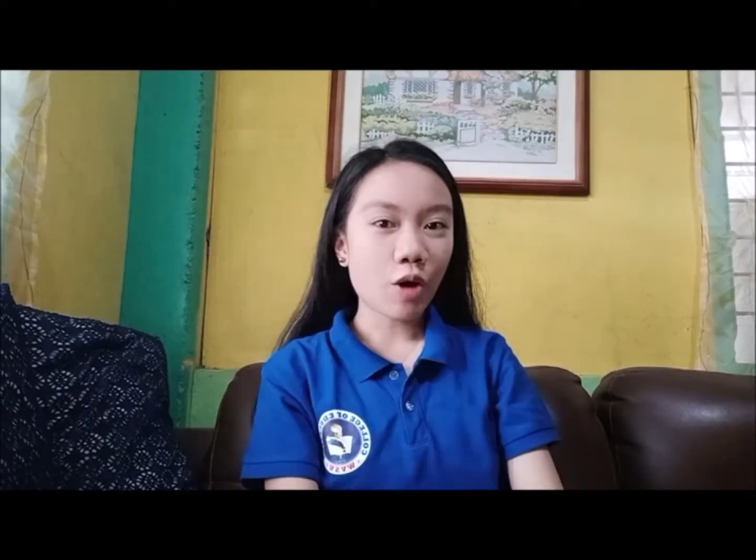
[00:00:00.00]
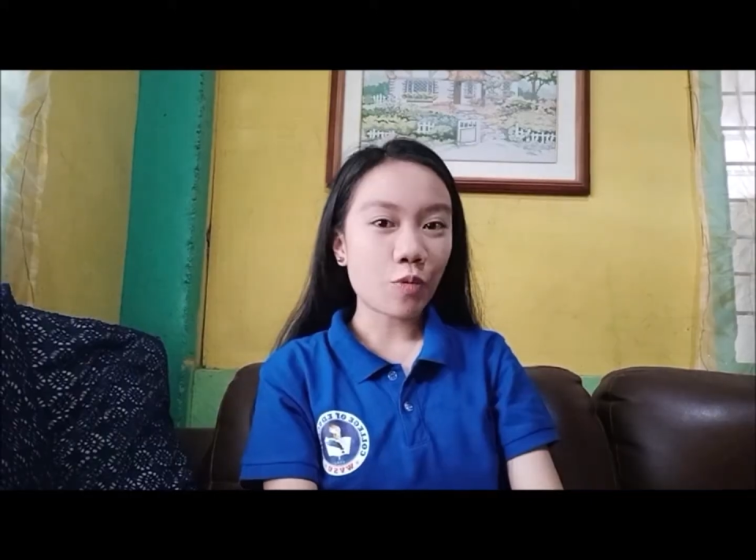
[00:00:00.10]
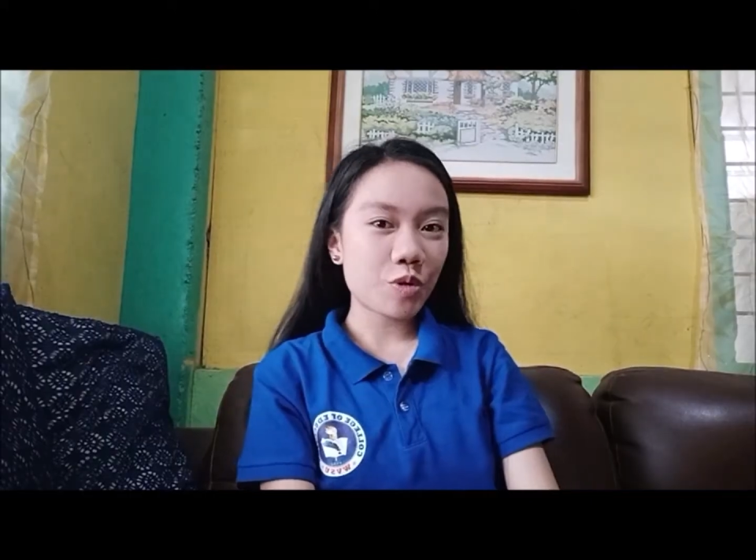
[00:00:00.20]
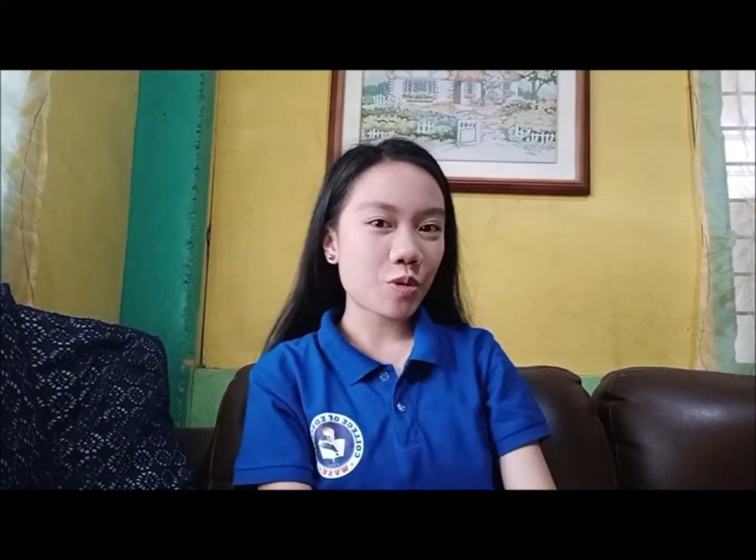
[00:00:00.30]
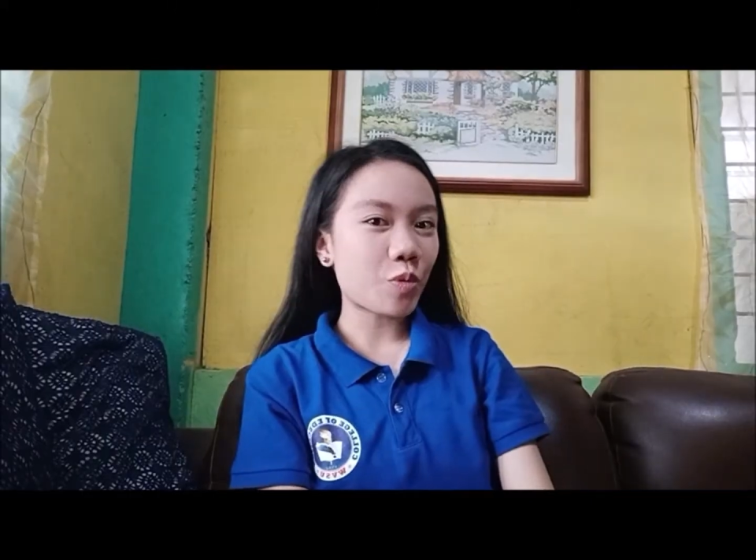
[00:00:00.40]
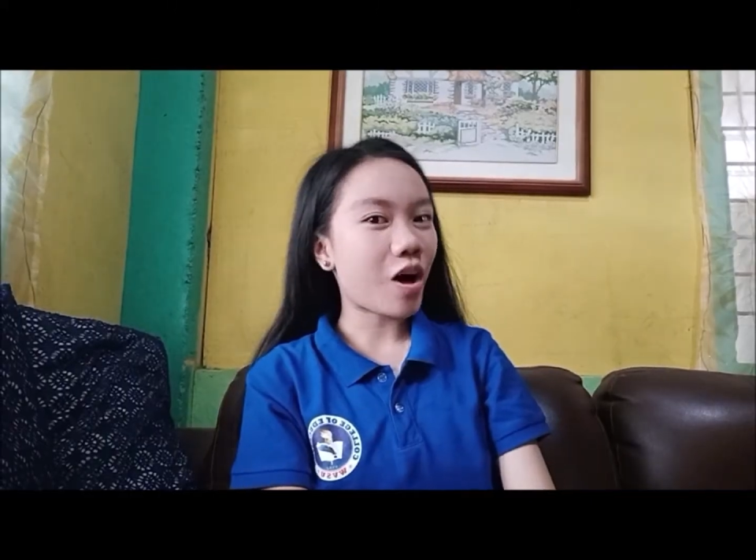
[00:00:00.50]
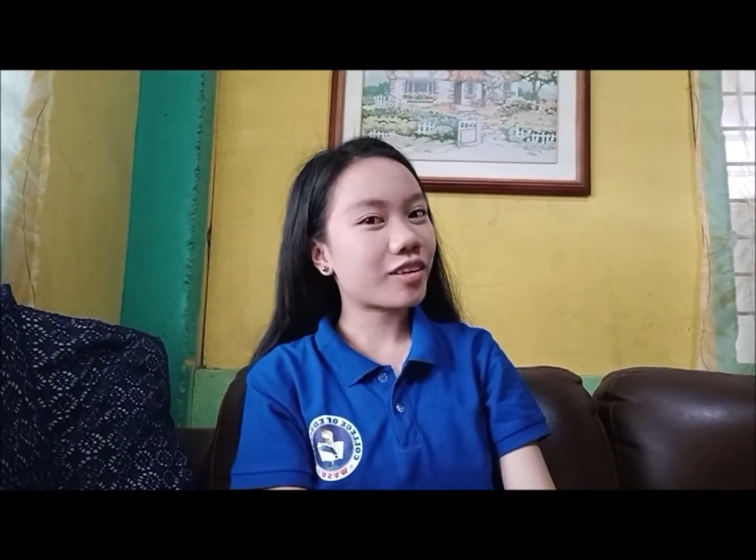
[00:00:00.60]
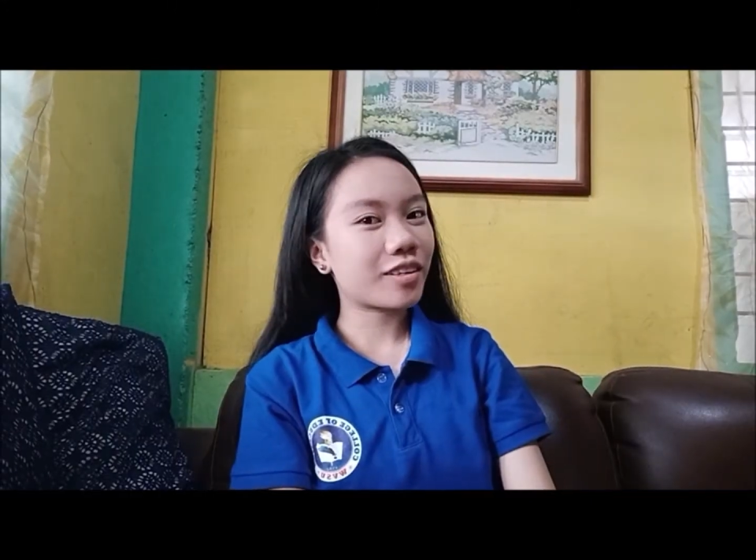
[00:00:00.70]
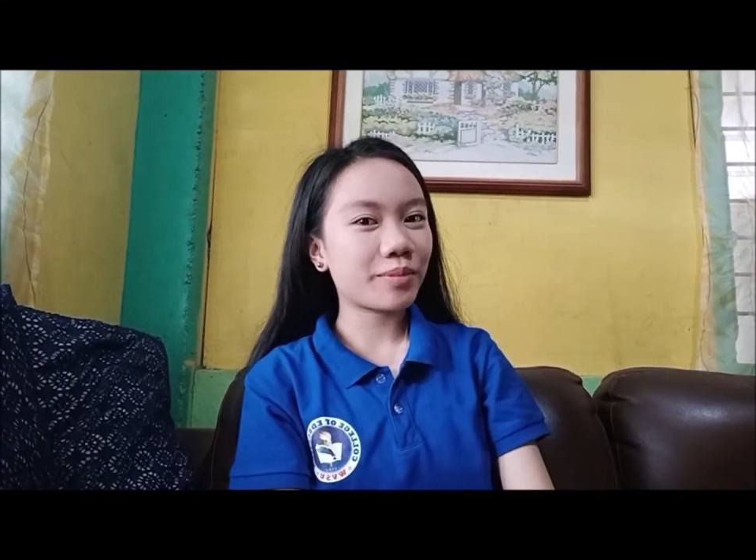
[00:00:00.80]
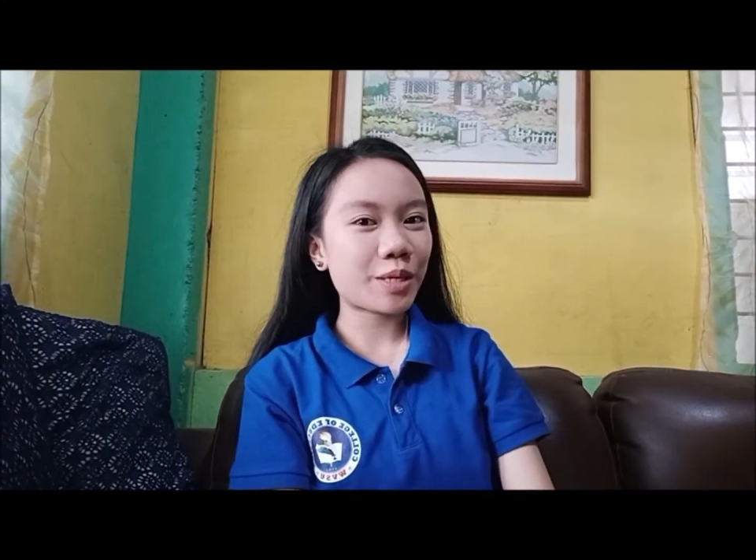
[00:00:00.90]
We
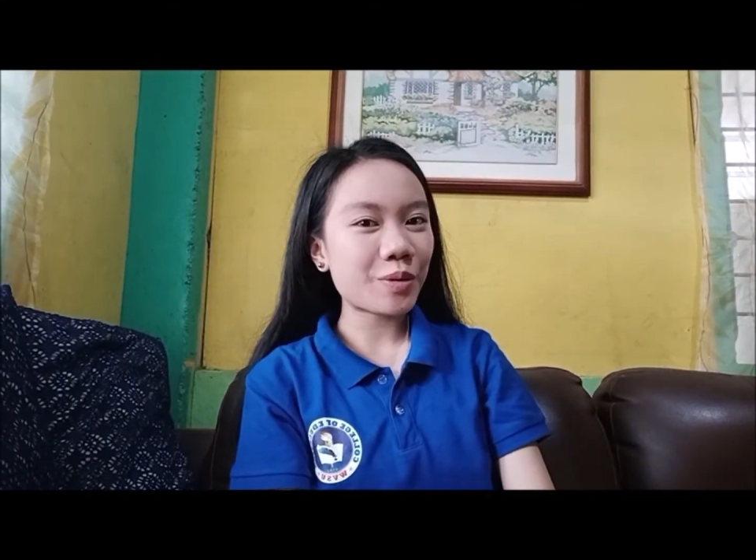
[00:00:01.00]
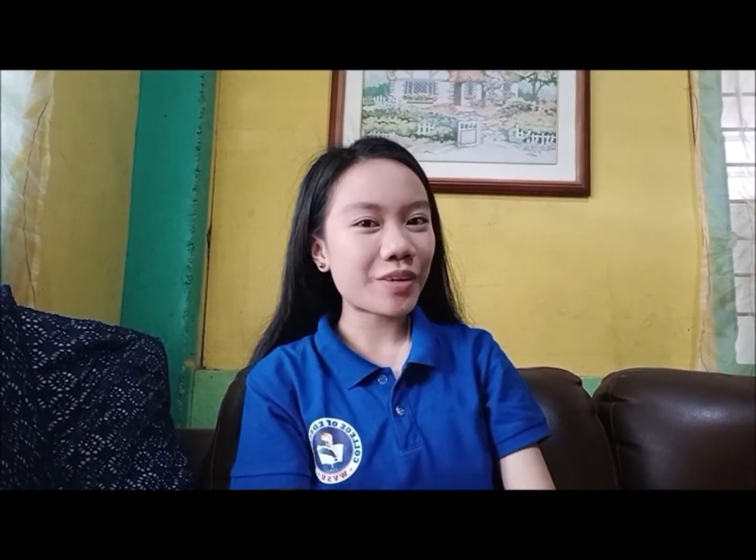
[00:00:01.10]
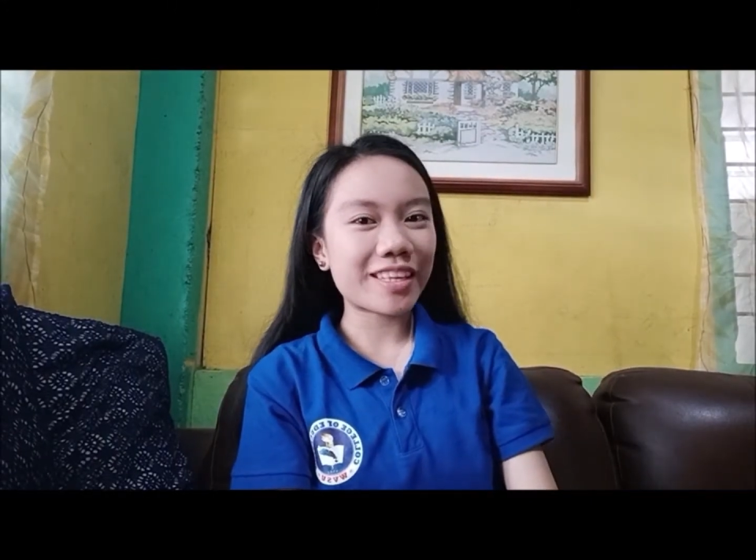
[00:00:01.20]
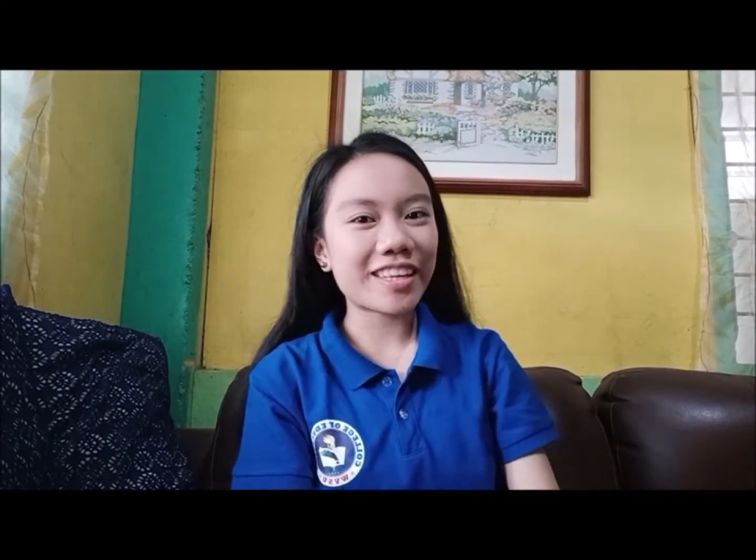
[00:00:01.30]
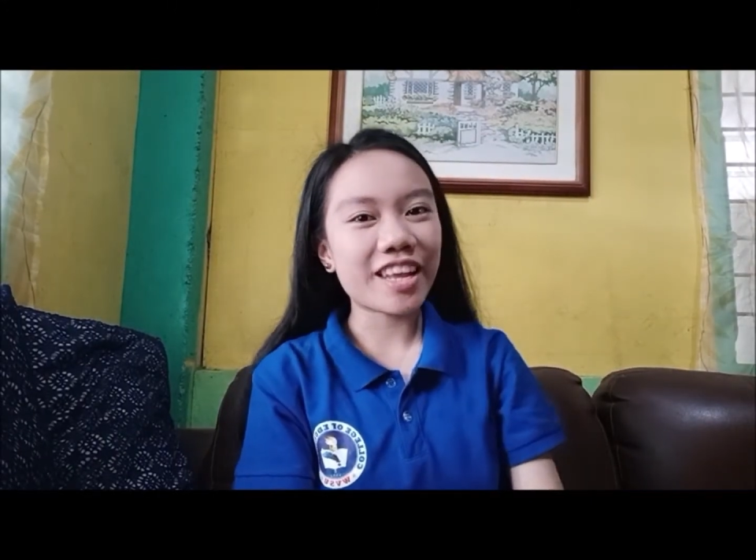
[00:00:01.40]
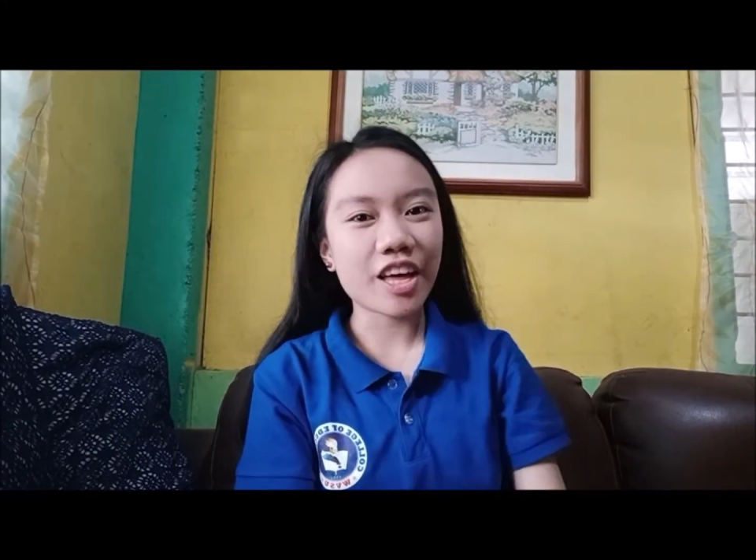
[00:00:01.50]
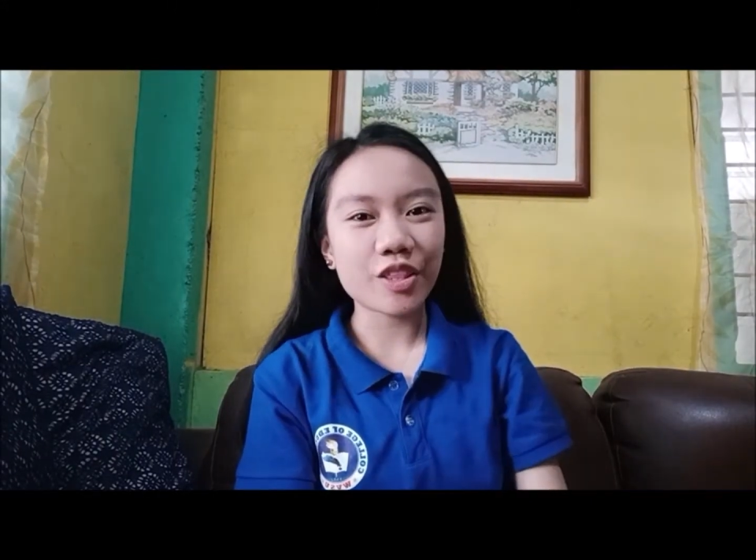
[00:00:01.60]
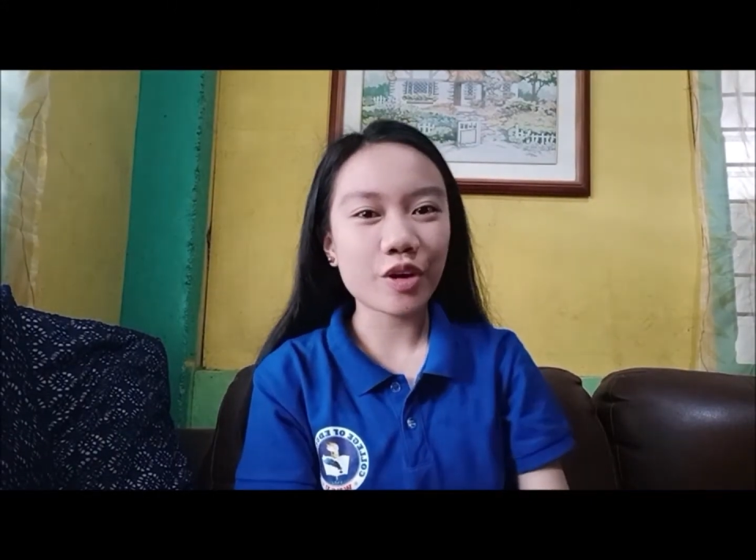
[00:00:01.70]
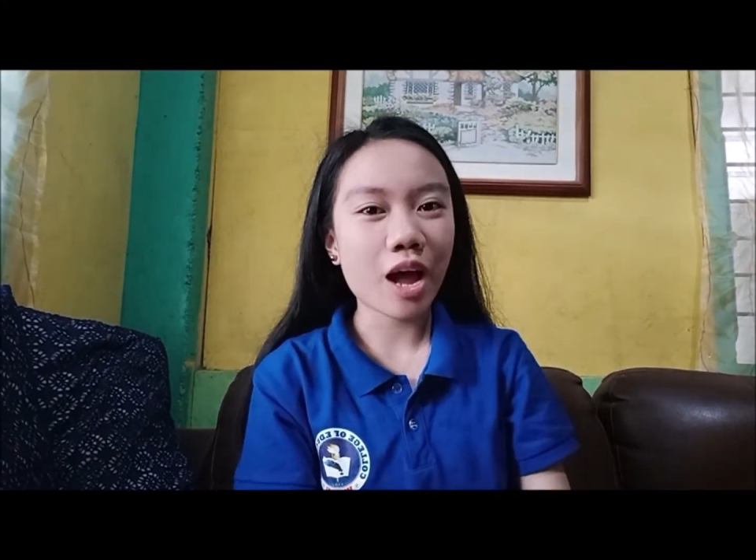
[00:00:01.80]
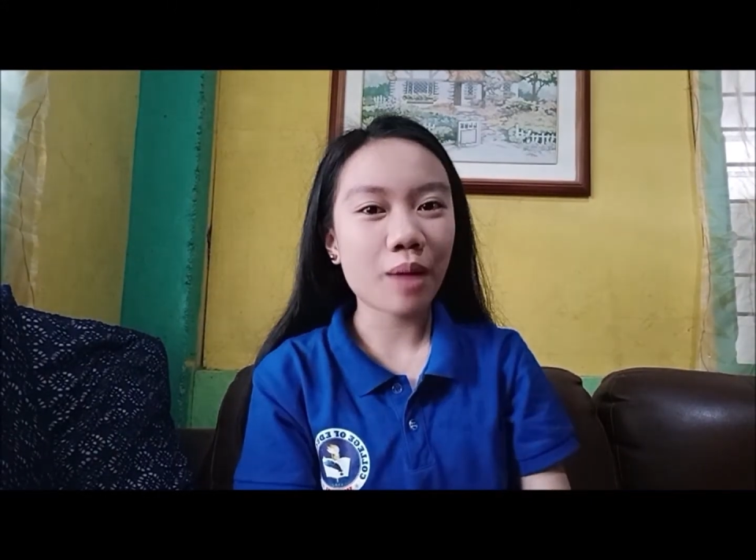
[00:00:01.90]
welcome you in another
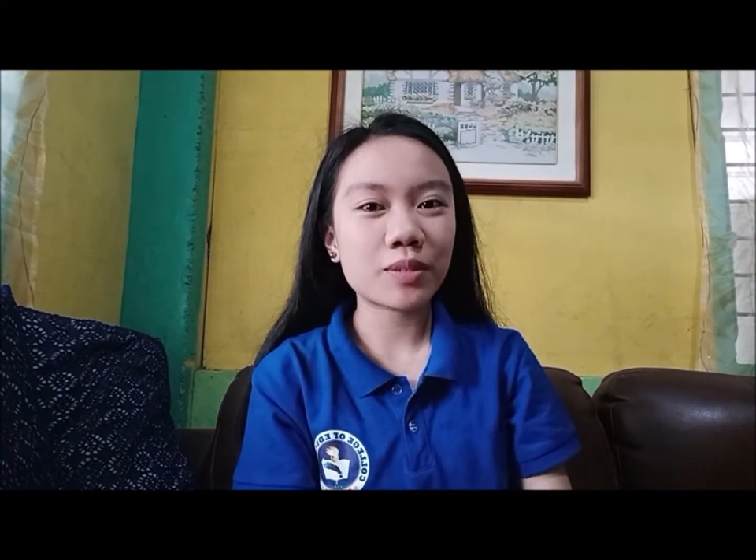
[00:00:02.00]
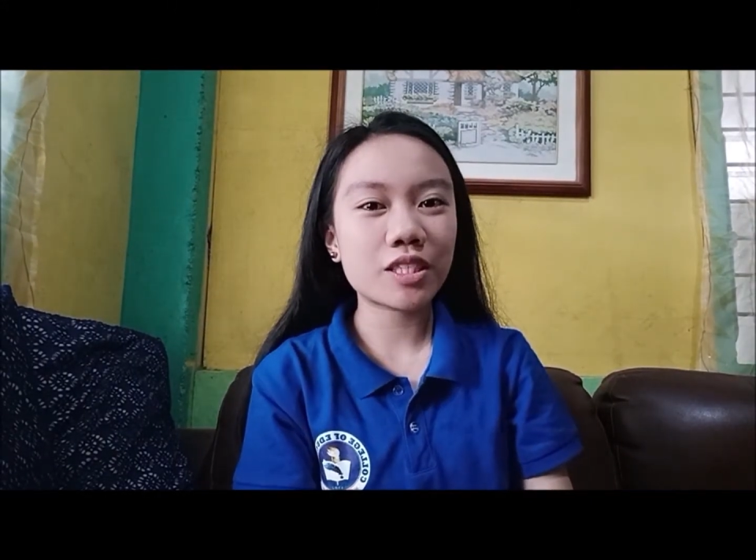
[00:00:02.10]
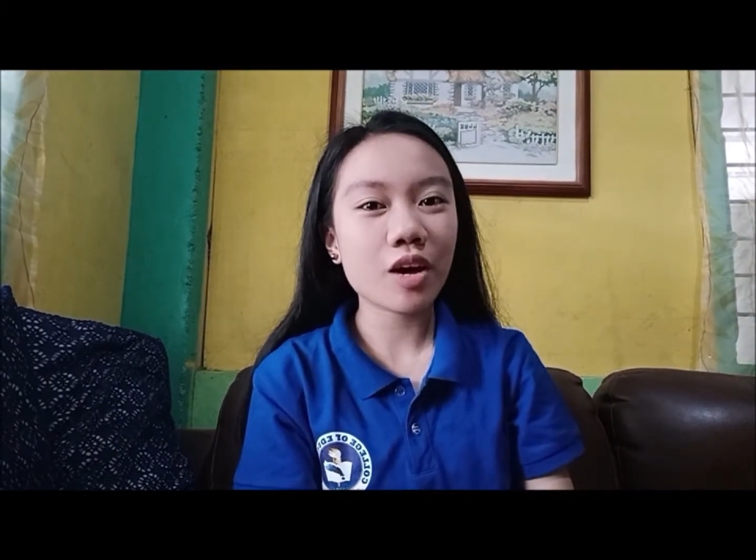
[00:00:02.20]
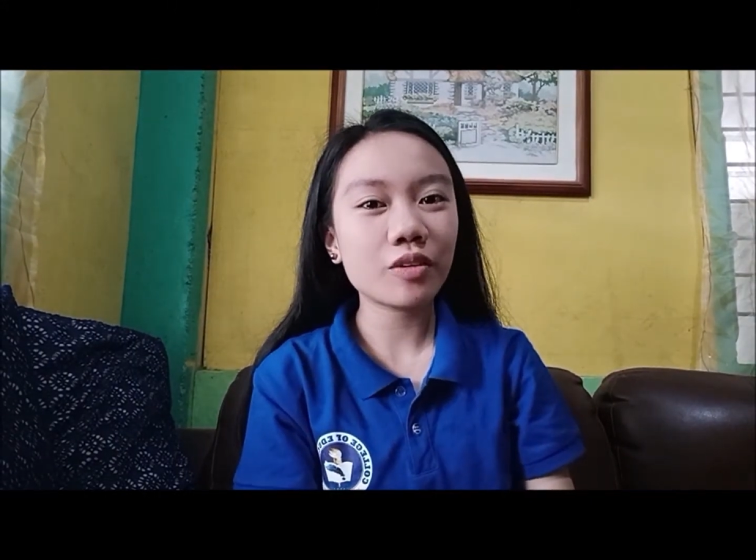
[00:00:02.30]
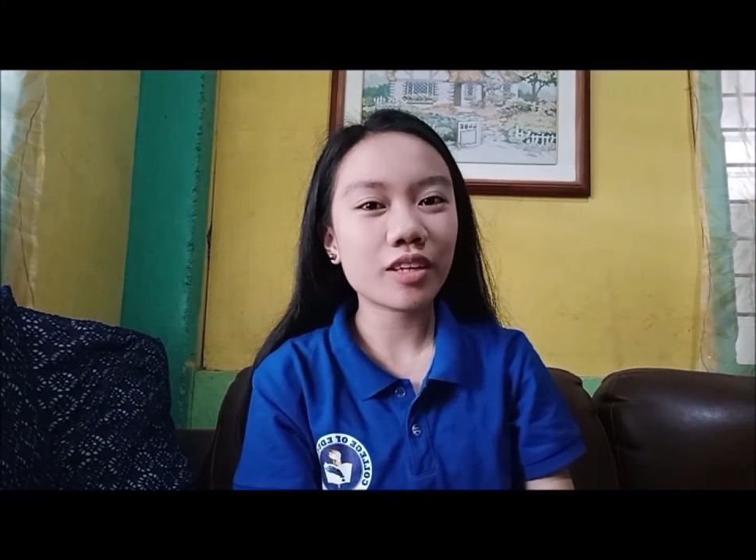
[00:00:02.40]
episode